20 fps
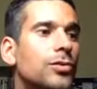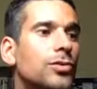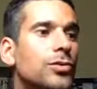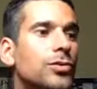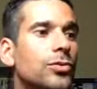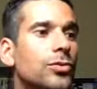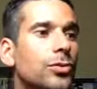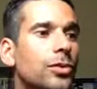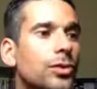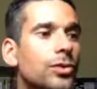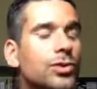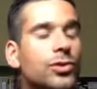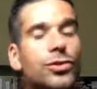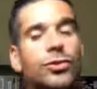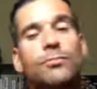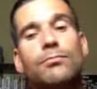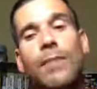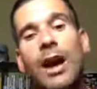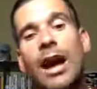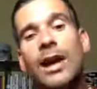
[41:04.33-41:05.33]
to
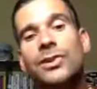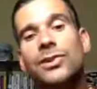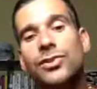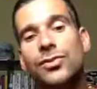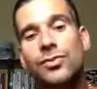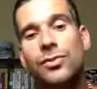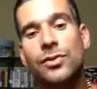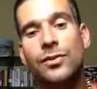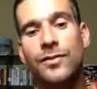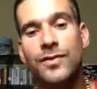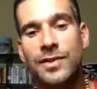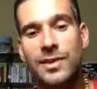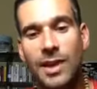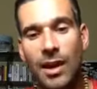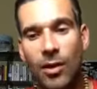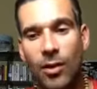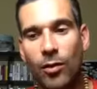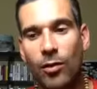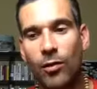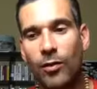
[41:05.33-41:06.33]
assume mastery of
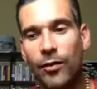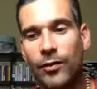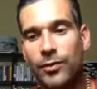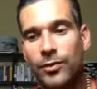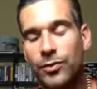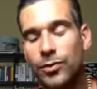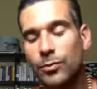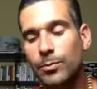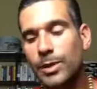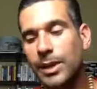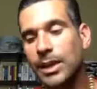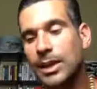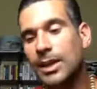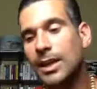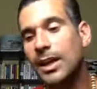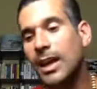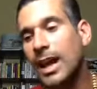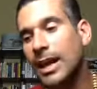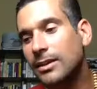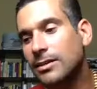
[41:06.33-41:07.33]
self, to be
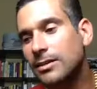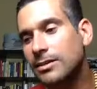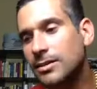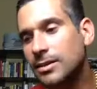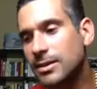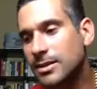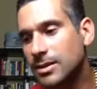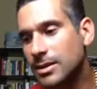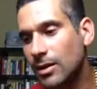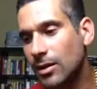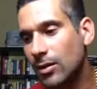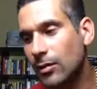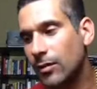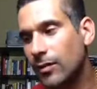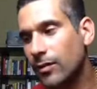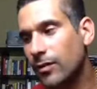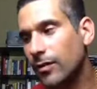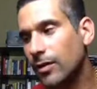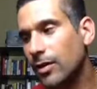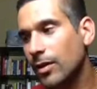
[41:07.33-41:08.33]
connected to
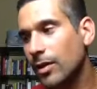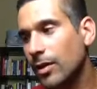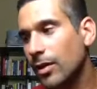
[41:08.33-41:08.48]
self.